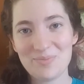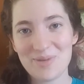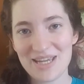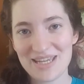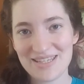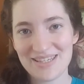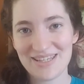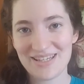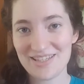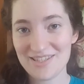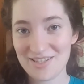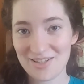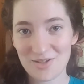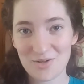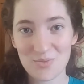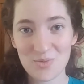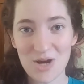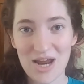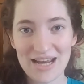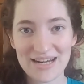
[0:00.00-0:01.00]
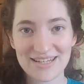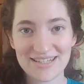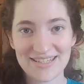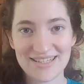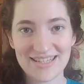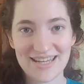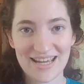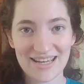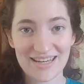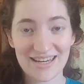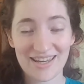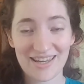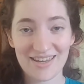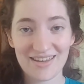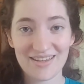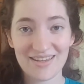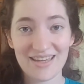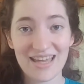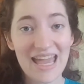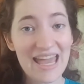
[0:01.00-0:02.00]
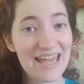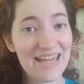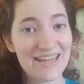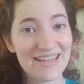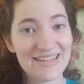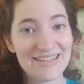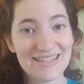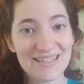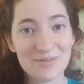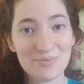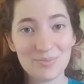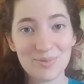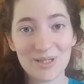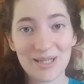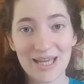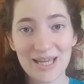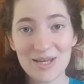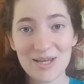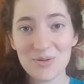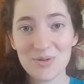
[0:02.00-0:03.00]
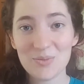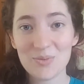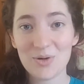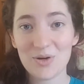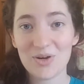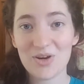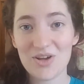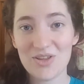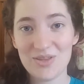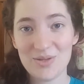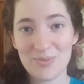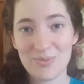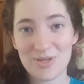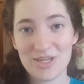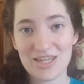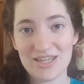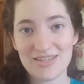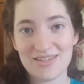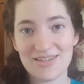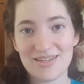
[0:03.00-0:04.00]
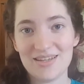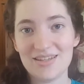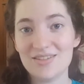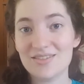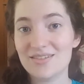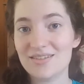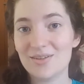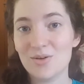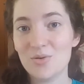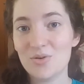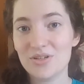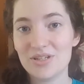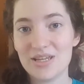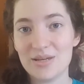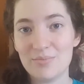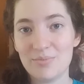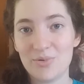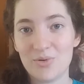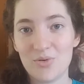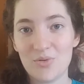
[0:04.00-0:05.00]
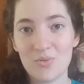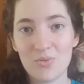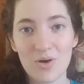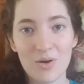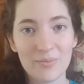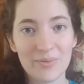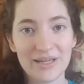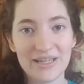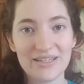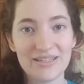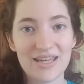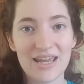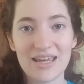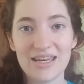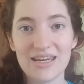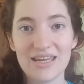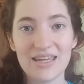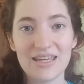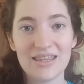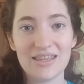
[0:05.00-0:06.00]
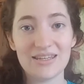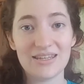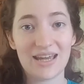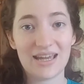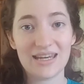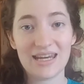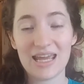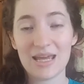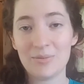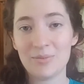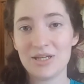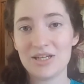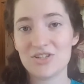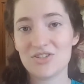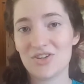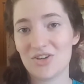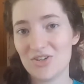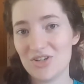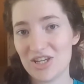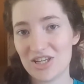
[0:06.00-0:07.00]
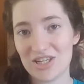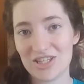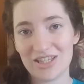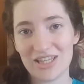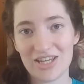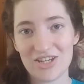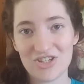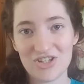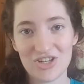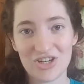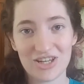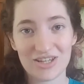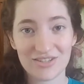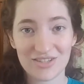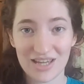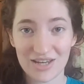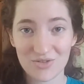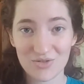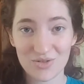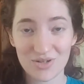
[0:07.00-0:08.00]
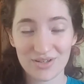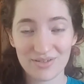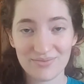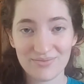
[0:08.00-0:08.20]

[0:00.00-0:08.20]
basic slow practice technique is to play or work on the piece in a slower tempo while maintaining the dynamics, articulation, etc.